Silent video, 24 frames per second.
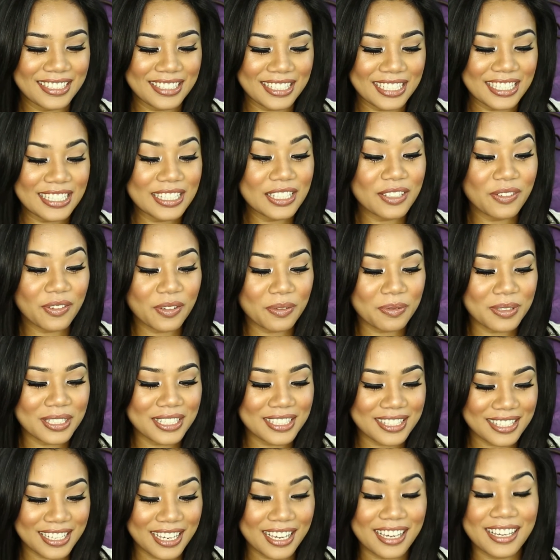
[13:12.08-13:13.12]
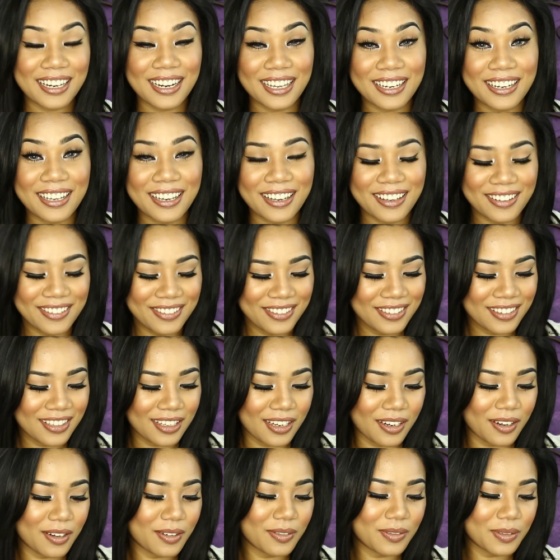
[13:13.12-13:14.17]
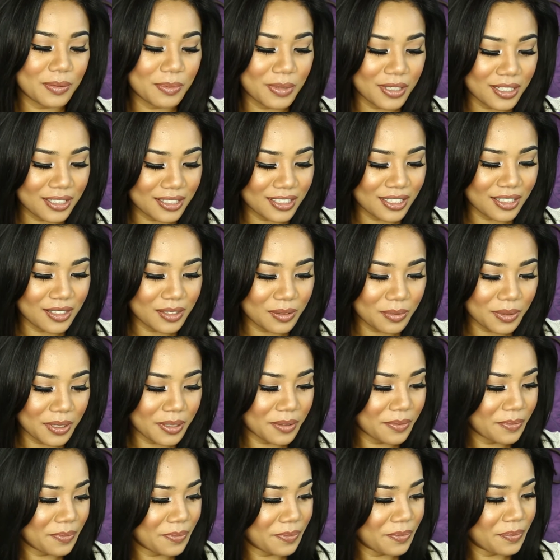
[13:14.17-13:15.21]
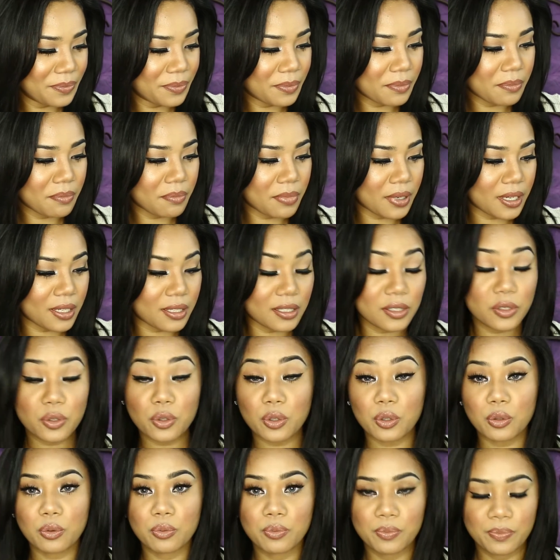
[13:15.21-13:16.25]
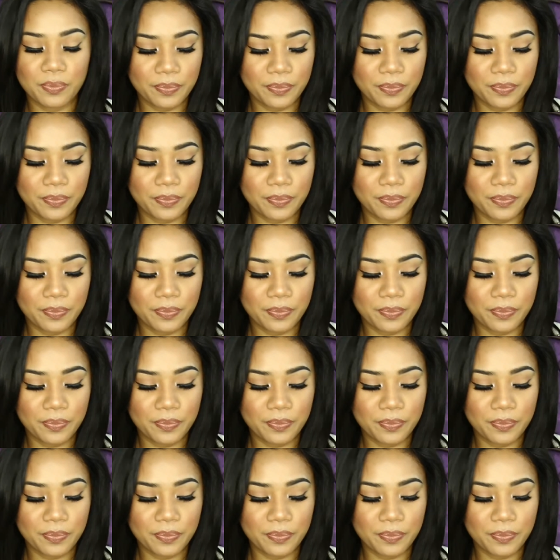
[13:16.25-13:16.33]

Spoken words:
It's easy for me to say it, I know. Everybody tells me. But it's true.